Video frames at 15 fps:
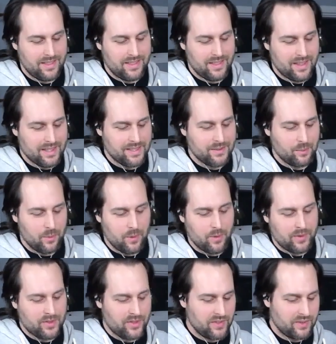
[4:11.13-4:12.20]
This
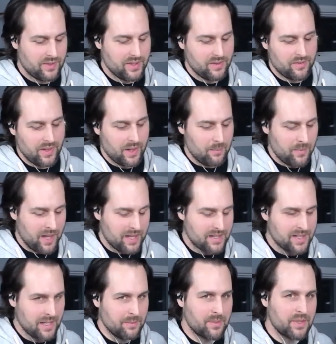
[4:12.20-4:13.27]
won't develop that
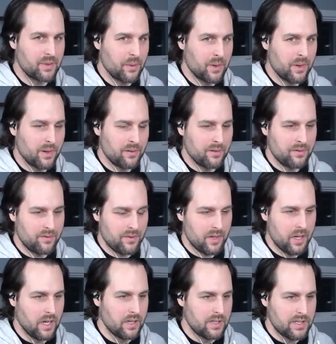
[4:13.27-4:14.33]
same sort of
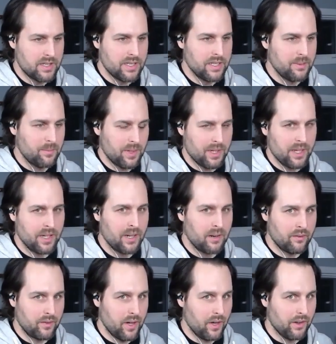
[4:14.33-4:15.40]
deepening
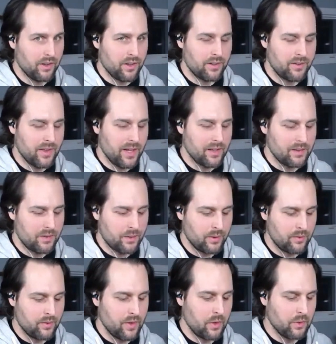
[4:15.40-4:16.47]
of color, that sort
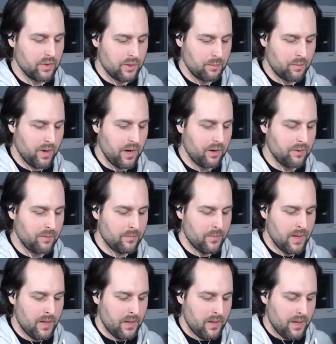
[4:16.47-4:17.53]
of golden brown.
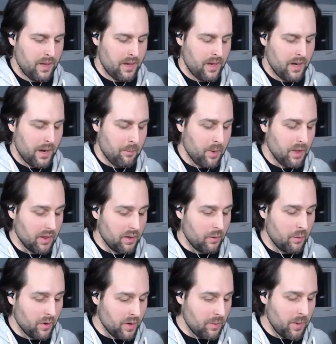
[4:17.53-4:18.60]
And I'm a
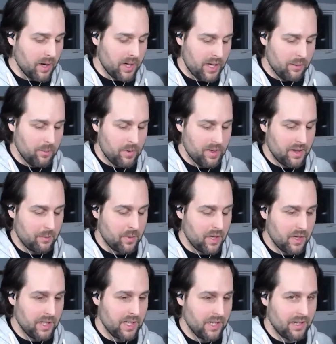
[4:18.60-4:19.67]
little worried about keeping them
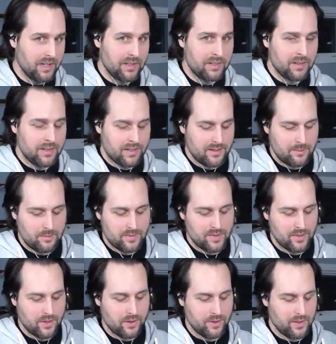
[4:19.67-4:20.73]
clean.
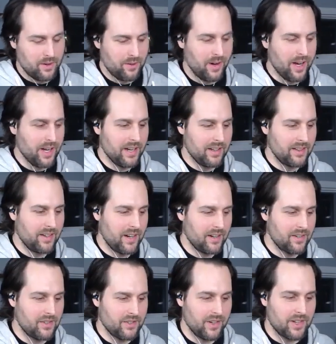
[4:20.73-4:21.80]
So you're right. It's
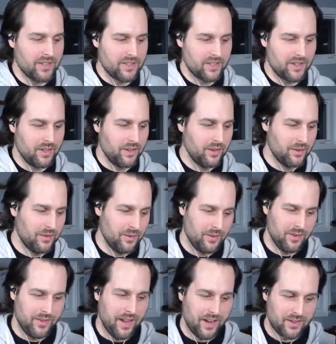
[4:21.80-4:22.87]
kind of strange to go
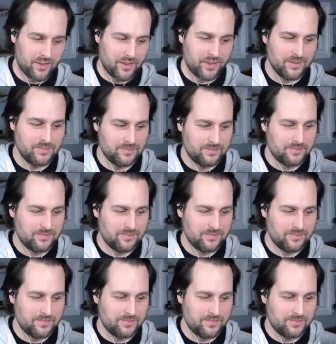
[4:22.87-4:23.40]
for the natural,